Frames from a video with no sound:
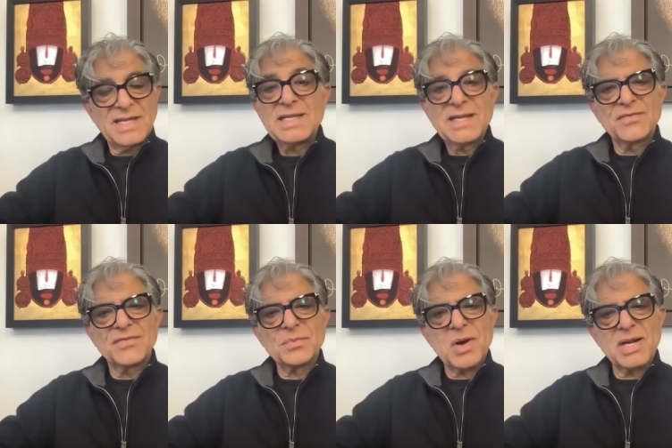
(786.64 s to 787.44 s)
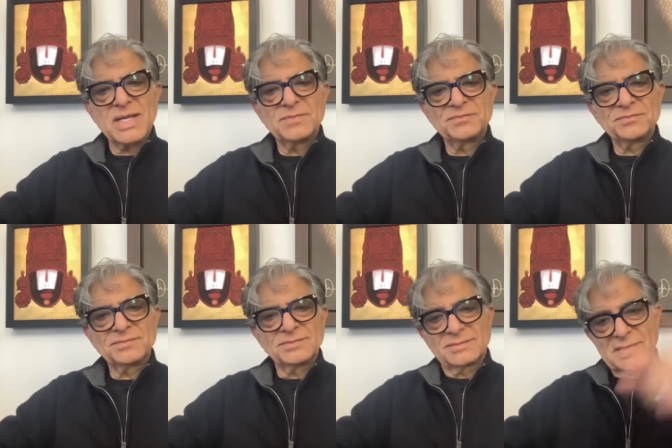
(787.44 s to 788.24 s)
healing of the body,
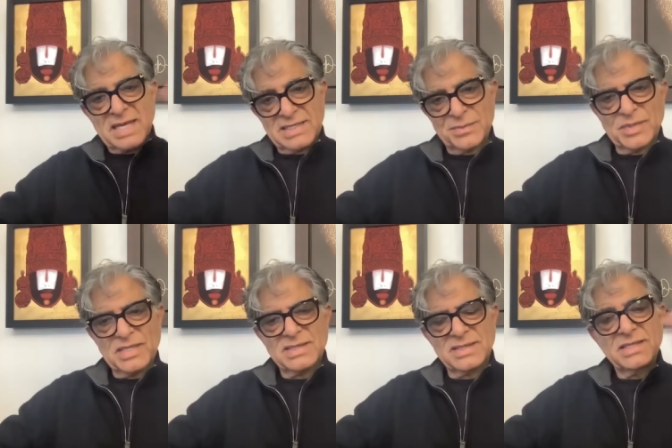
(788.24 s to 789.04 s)
that space.